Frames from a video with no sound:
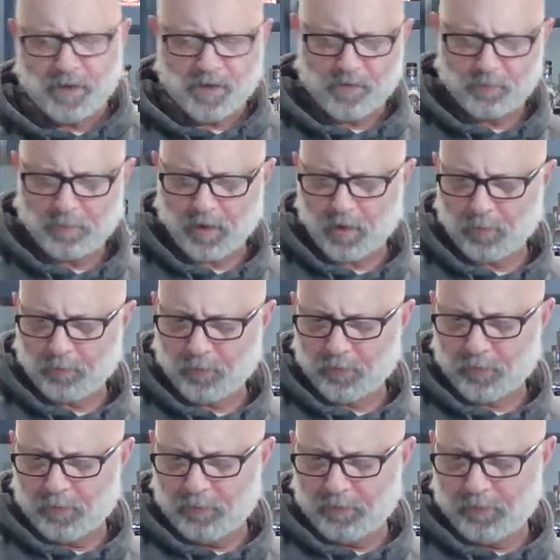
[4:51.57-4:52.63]
and i don't think it's
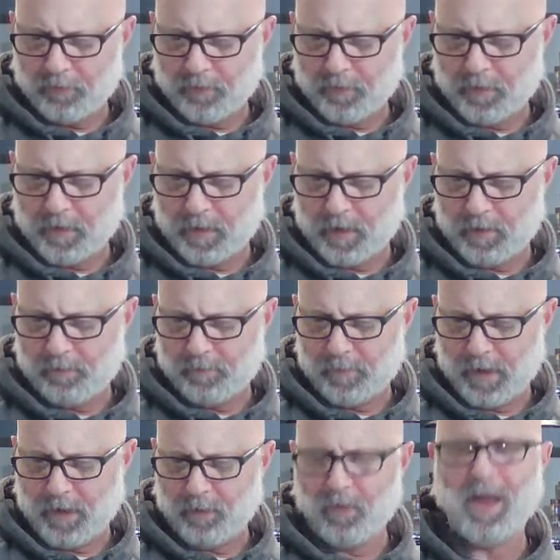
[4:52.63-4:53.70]
barrel proof
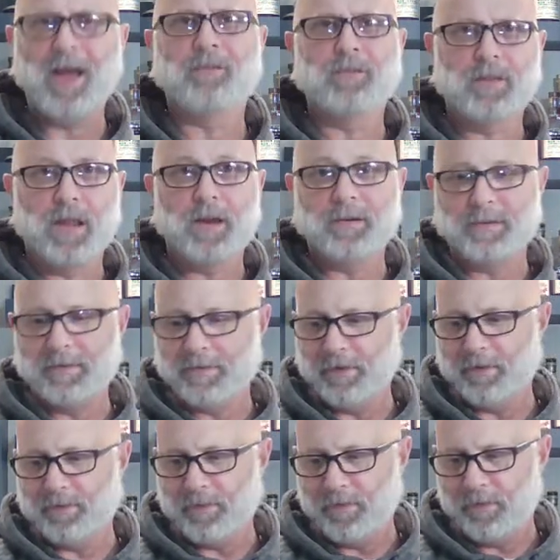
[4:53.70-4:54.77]
um, i don't have a
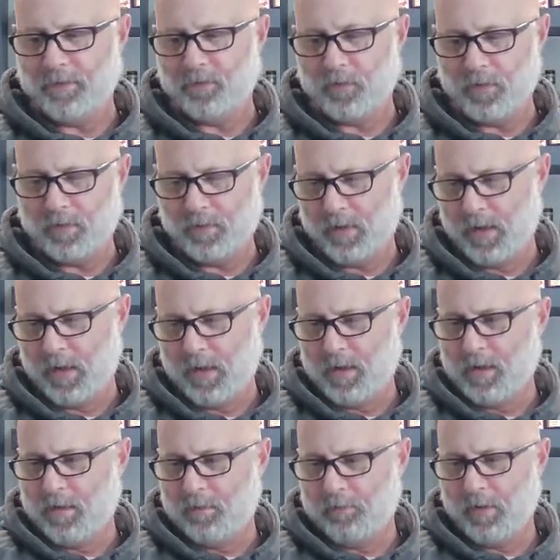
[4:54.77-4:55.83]
lot of details on this
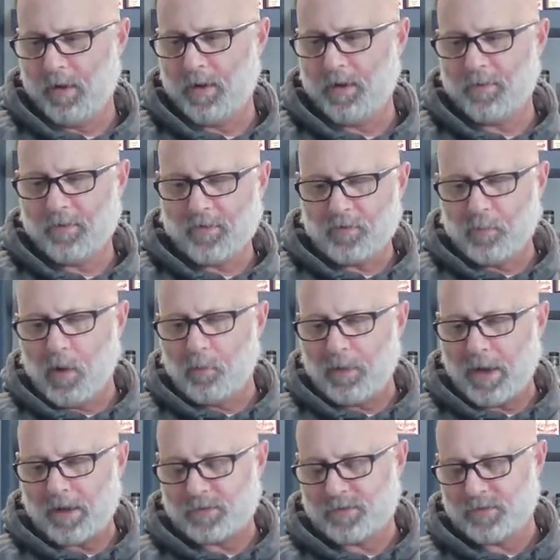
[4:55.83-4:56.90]
one but it's
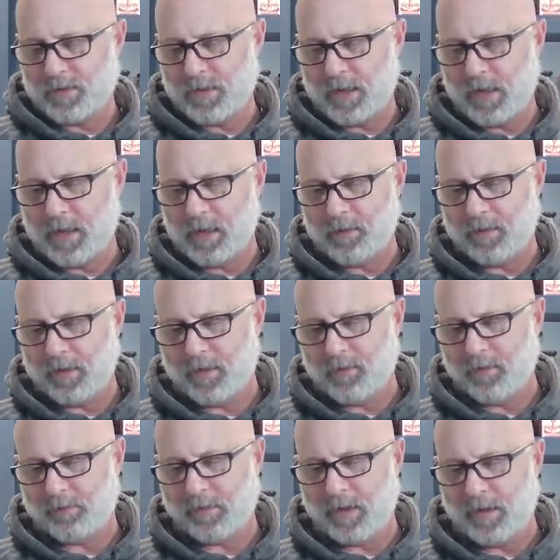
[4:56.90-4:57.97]
a small batch
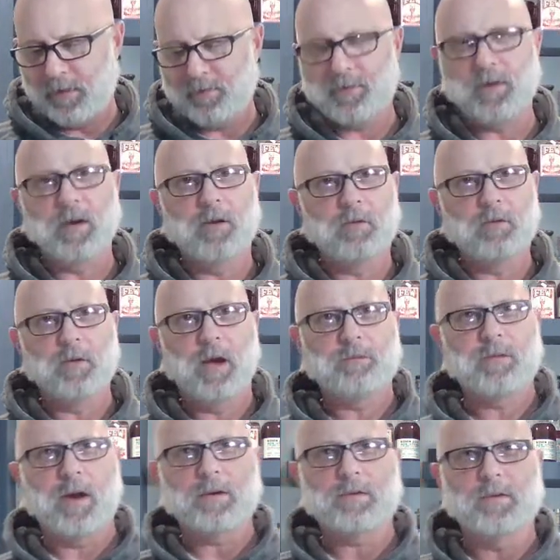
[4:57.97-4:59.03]
and i think in this case
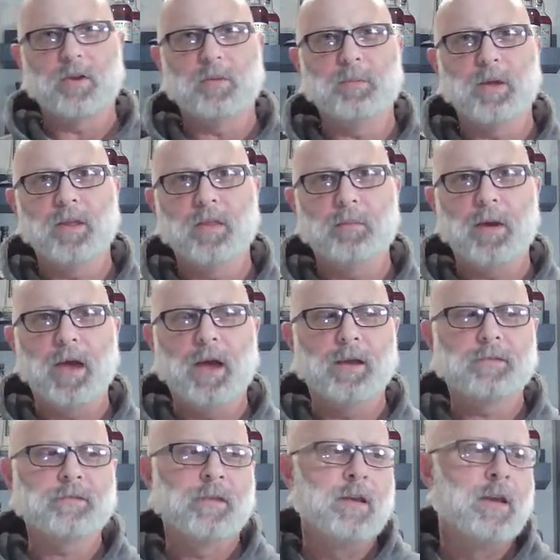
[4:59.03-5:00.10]
you know i've talked a little bit
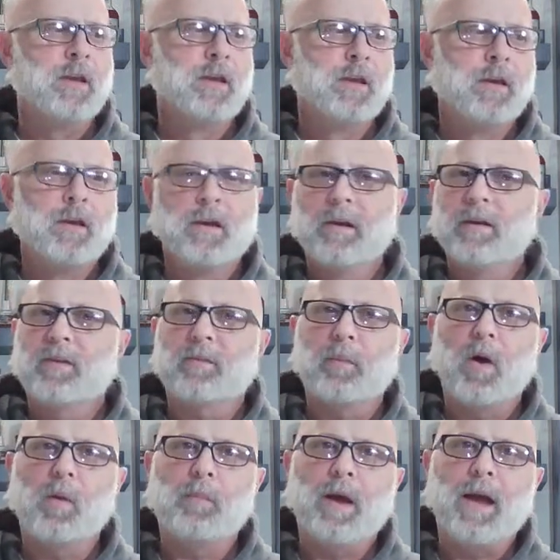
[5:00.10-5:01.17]
in the past
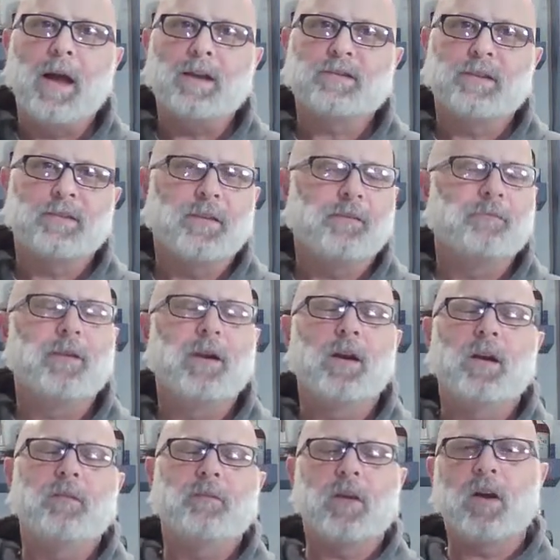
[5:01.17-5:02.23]
small batch is
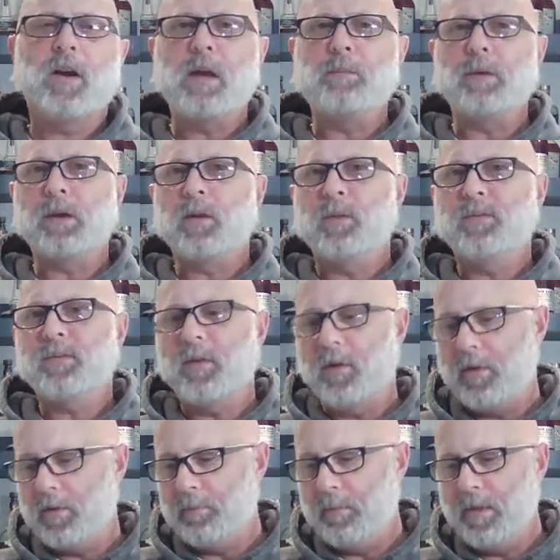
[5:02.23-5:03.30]
a very very
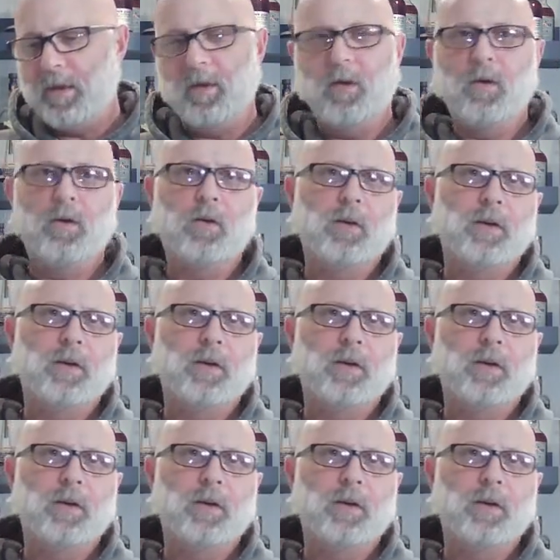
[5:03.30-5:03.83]
ambiguous term